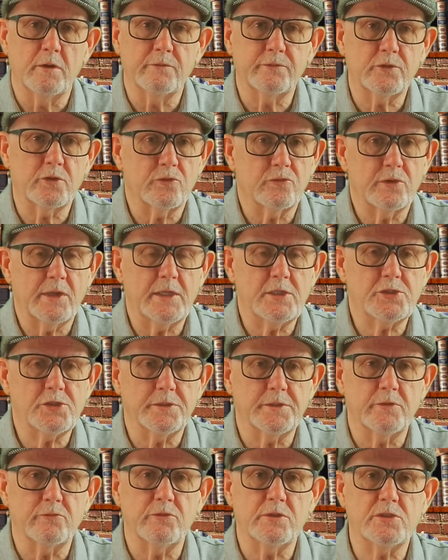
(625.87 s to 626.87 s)
of
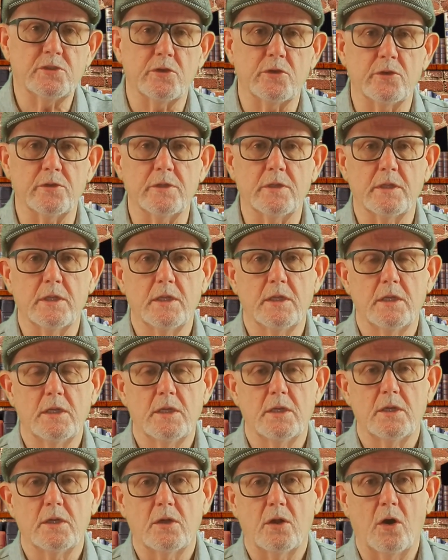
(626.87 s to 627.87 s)
creation and return,
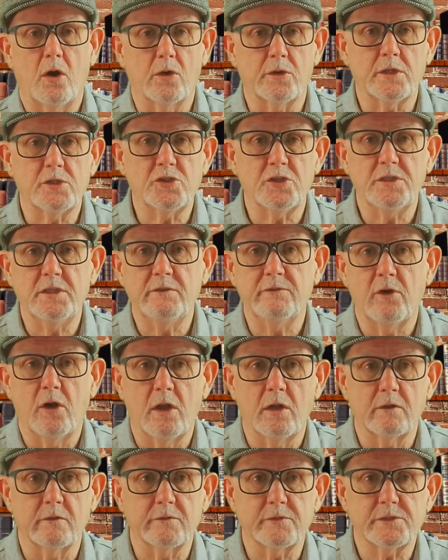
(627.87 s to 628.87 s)
origin
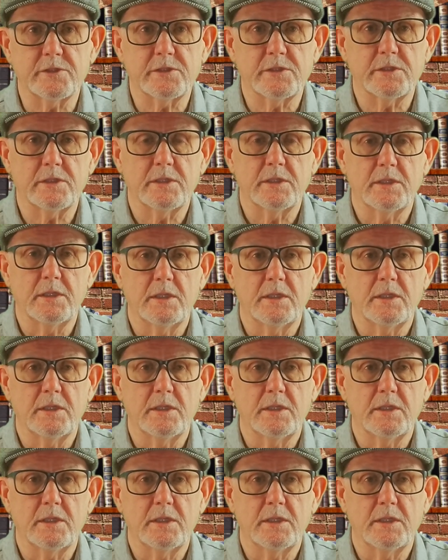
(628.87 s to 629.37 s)
evolves,